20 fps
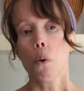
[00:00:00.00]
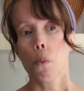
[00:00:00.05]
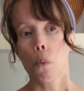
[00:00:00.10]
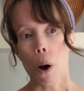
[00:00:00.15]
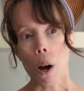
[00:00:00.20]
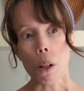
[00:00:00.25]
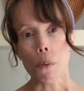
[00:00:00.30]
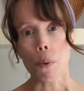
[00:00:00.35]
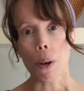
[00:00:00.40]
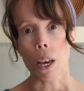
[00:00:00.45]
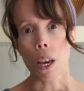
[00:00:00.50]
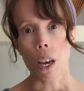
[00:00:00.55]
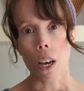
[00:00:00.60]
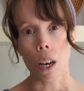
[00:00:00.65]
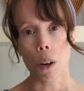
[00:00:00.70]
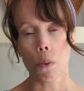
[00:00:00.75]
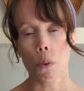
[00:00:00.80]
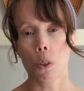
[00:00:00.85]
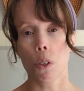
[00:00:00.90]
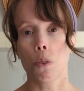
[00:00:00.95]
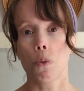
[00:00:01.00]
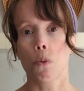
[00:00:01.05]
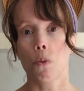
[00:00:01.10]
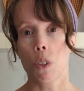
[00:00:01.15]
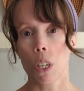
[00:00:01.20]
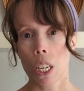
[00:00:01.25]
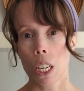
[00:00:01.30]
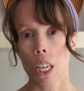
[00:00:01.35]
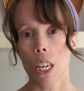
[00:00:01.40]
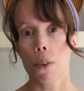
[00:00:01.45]
while my hair was
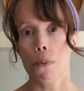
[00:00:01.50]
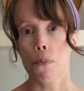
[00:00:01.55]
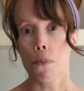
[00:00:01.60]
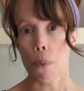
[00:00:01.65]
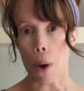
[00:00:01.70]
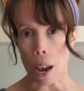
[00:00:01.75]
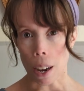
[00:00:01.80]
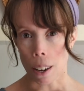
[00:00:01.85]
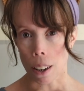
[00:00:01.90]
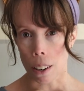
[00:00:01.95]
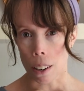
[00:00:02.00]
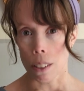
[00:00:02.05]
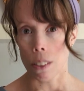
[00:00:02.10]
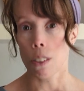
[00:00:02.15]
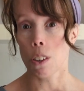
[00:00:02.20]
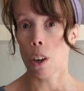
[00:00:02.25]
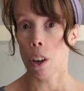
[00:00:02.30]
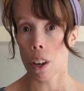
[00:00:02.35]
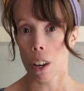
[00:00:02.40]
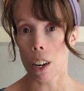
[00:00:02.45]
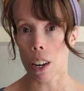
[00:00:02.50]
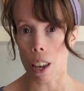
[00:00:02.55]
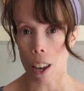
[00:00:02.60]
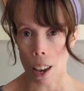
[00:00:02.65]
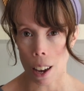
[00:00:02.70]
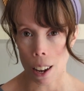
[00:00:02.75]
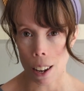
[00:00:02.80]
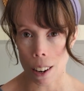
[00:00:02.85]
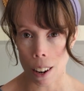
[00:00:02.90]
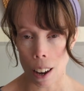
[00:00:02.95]
really back in its curly
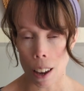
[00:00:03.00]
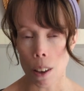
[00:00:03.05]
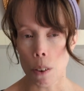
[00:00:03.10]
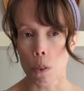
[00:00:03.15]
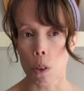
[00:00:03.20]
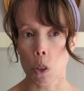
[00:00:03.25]
heyday,